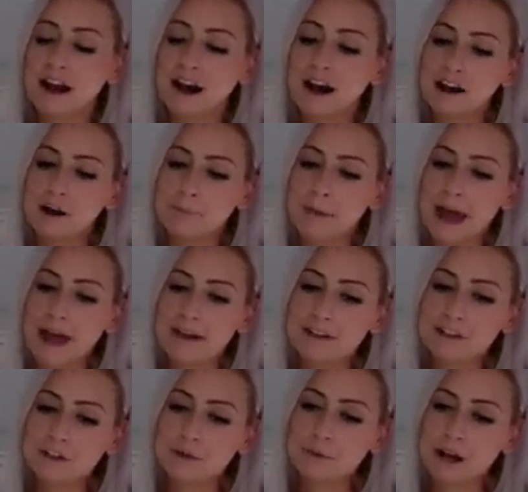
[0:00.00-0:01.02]

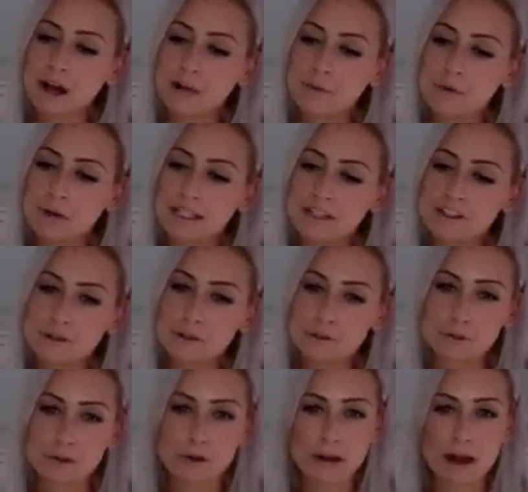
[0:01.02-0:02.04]
And when I walk into a room,